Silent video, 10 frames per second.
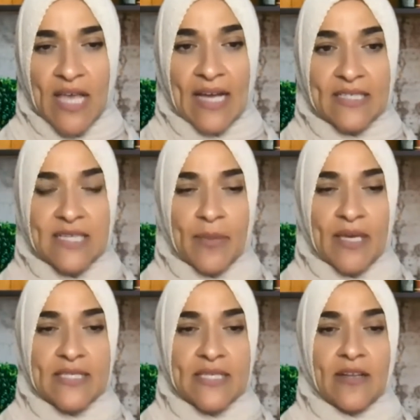
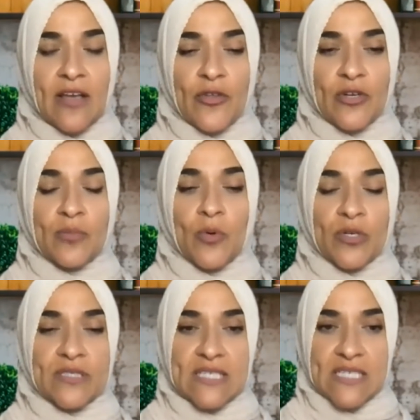academics, and other
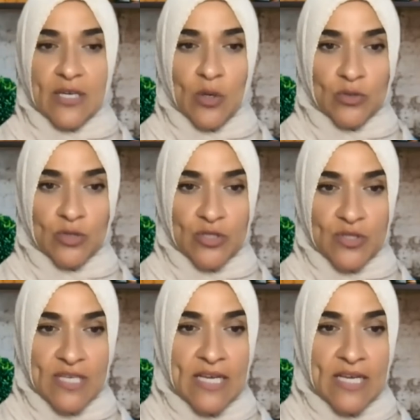important stakeholders.